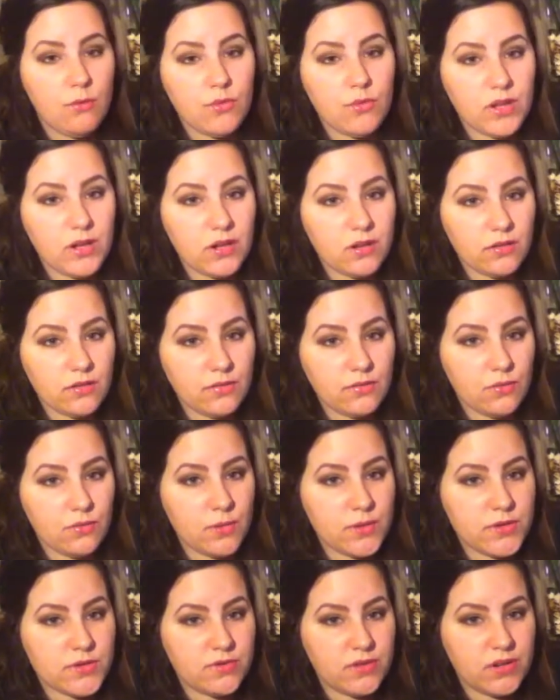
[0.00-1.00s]
Really looking
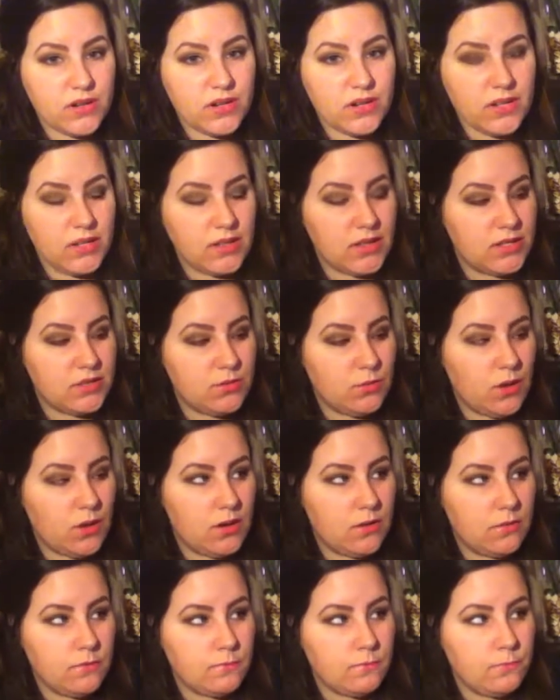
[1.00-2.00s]
forward to reading this
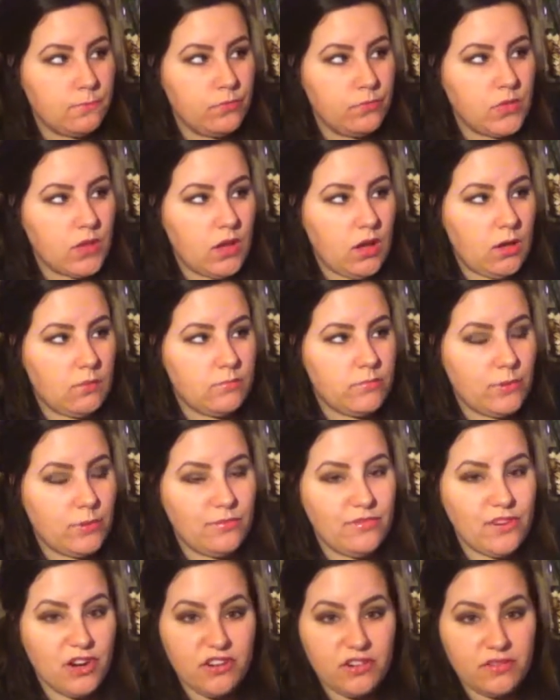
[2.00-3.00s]
one. So
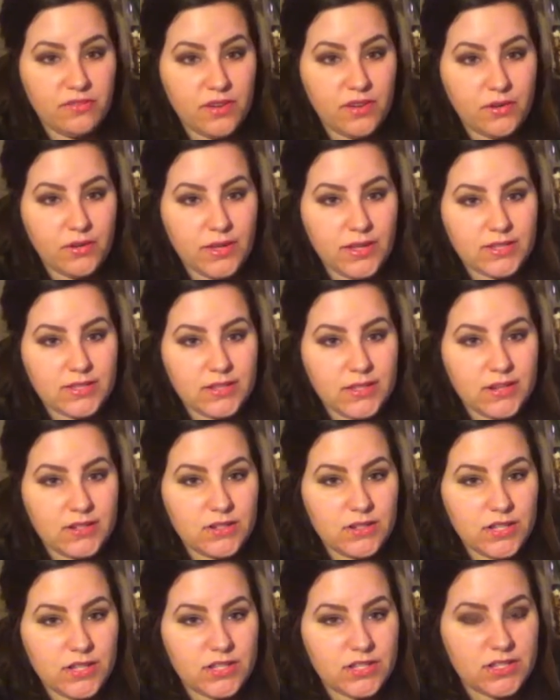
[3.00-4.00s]
I'm very, very excited
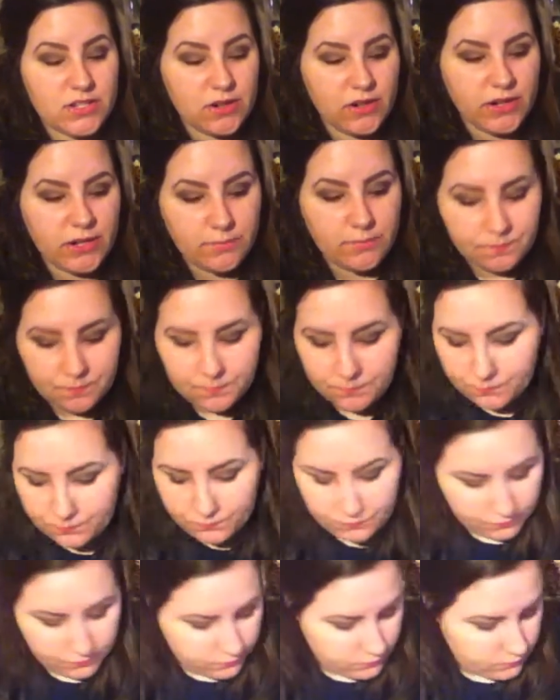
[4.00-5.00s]
to get started.
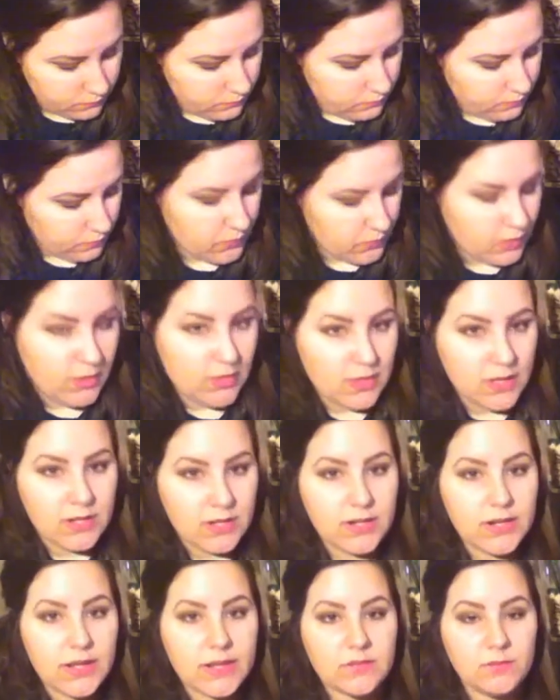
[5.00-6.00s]
Then
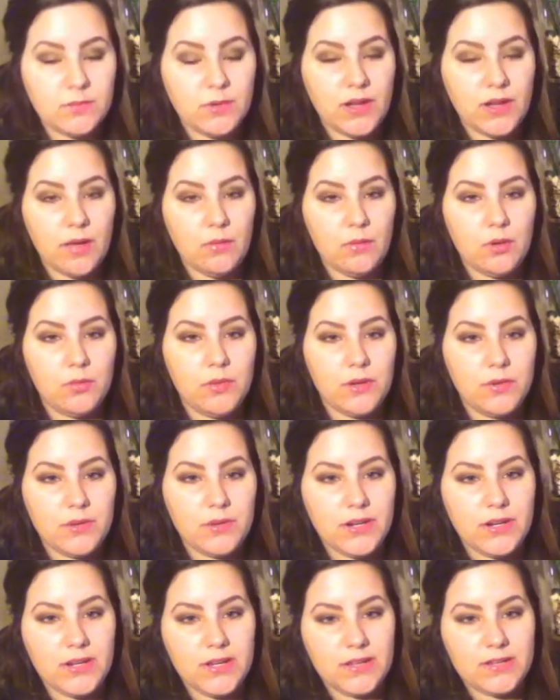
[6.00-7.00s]
the next book I will be
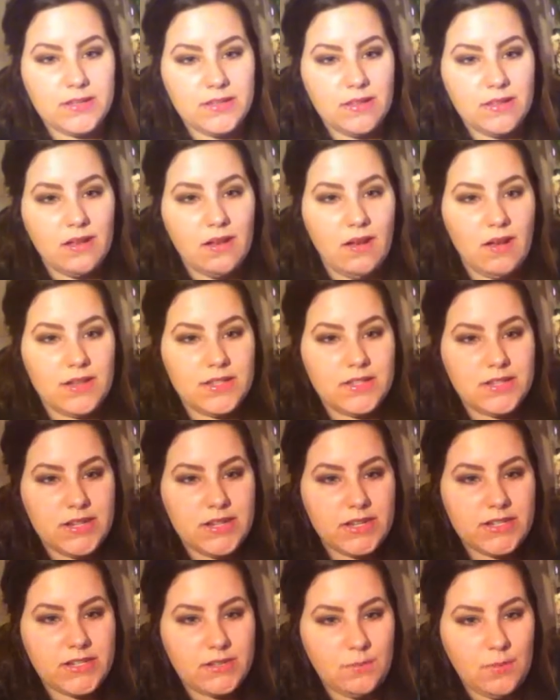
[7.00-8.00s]
reading is The Goddess
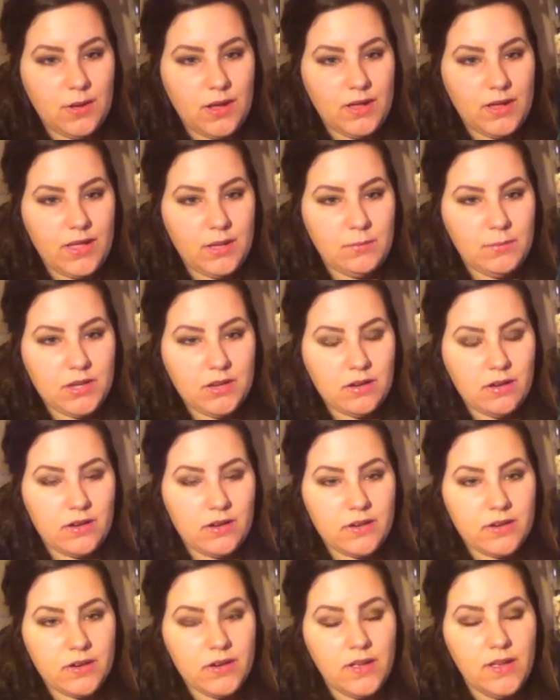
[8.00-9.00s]
Test by Aimee
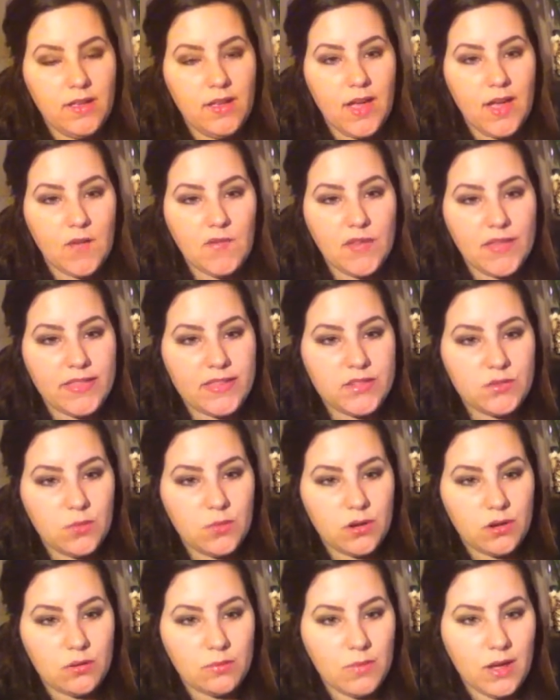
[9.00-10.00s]
Carter. I've had this
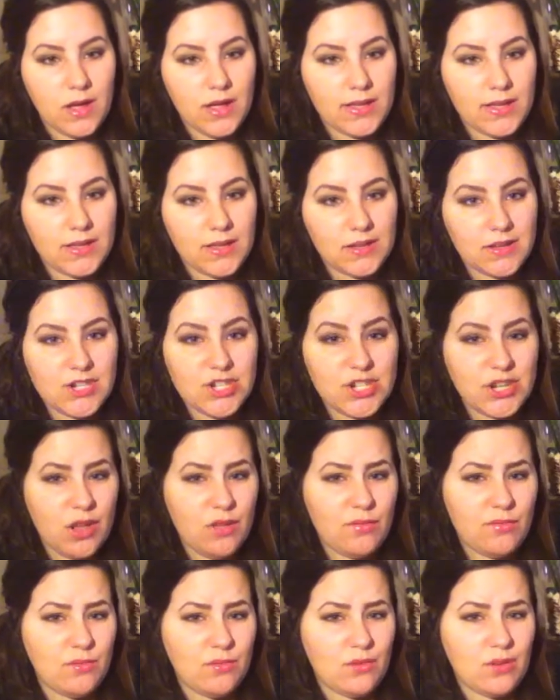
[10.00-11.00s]
one on my
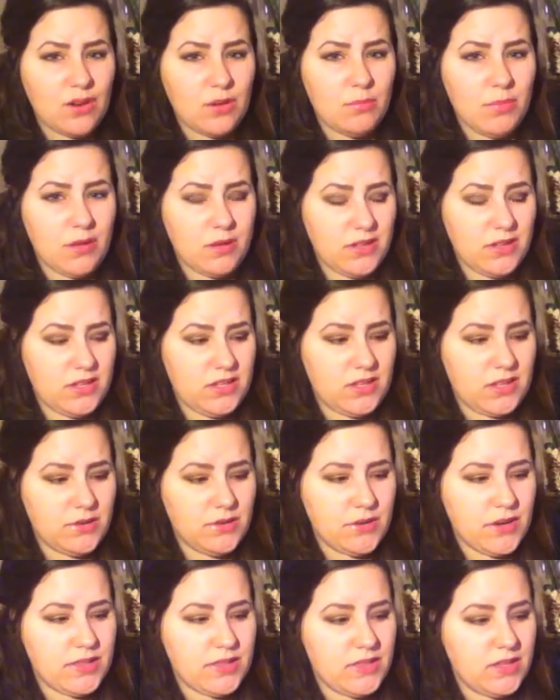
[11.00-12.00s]
shelf for about a
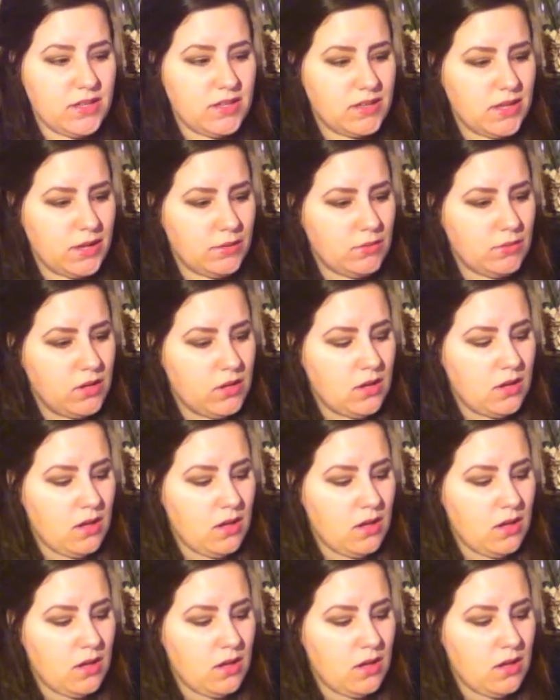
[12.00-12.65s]
year, I think now.